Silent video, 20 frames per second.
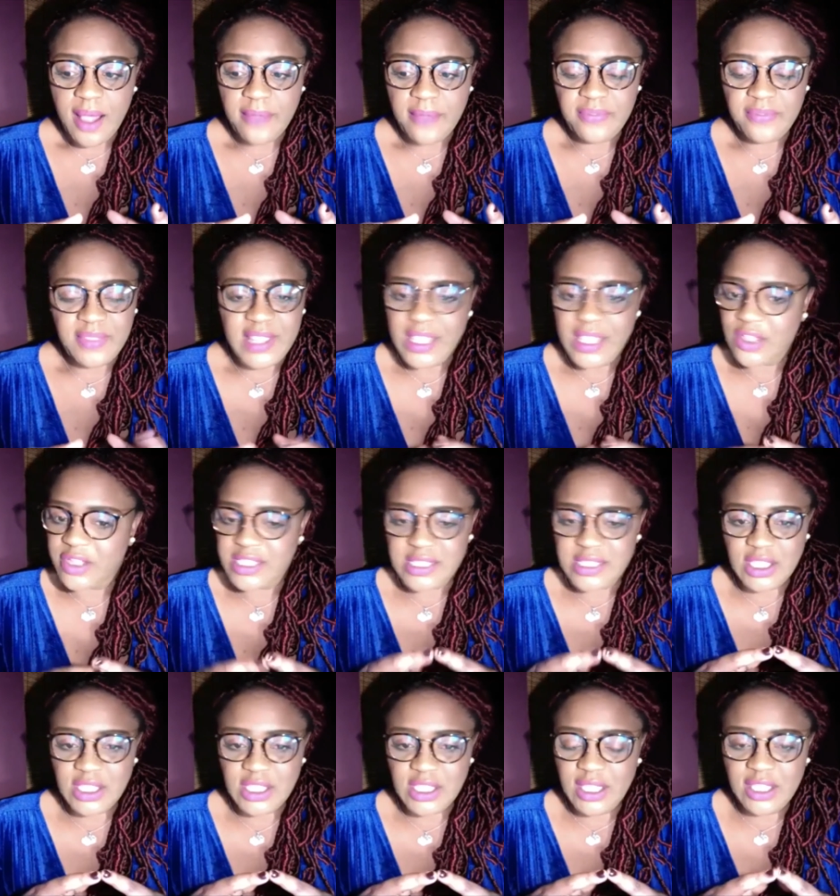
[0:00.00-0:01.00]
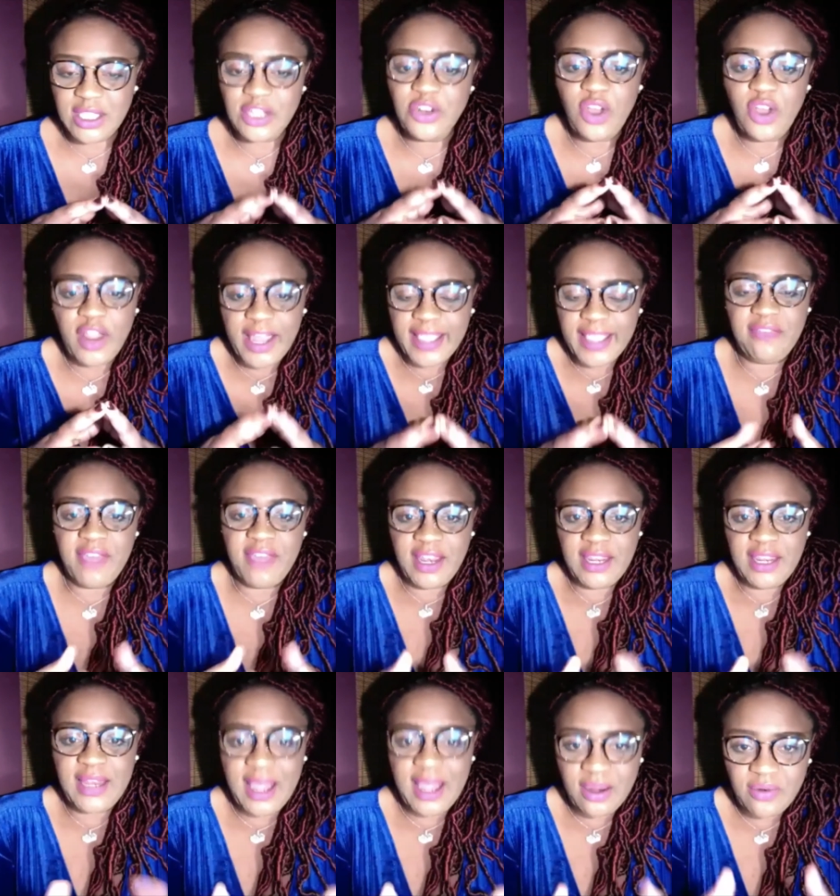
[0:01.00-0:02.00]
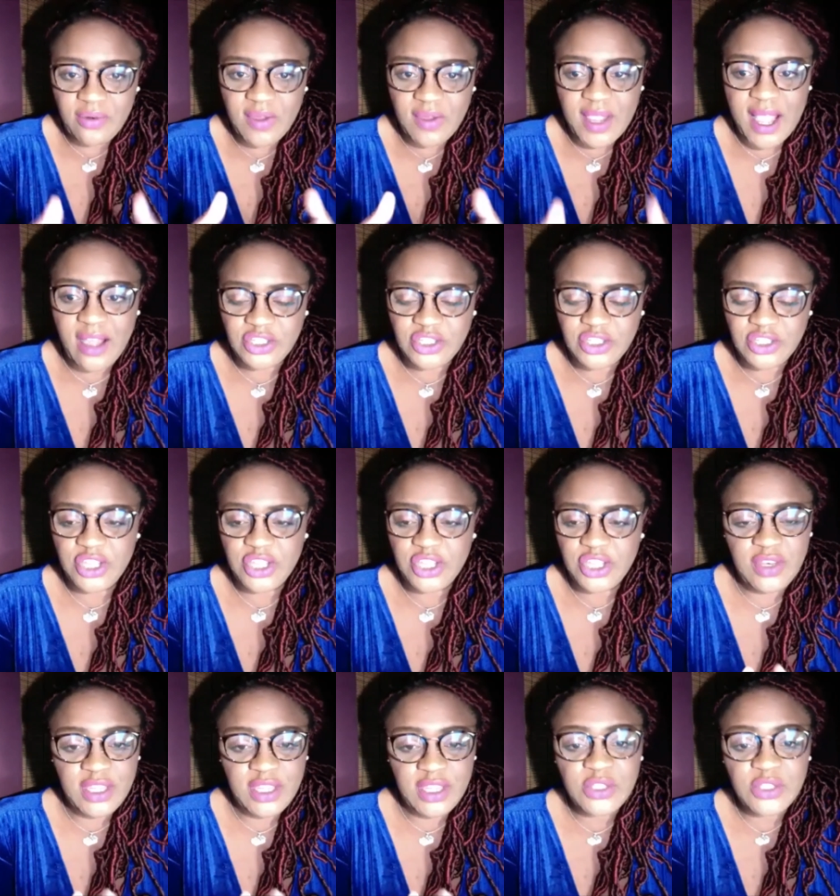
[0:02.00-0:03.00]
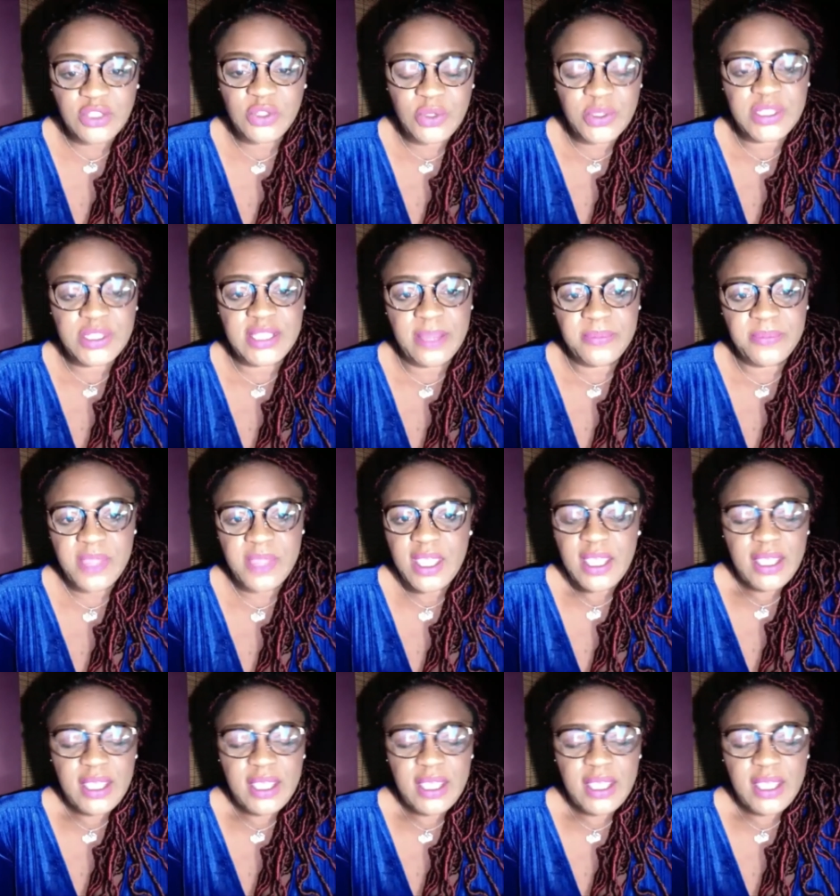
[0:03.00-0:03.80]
Because, like even in agriculture, you need to use some,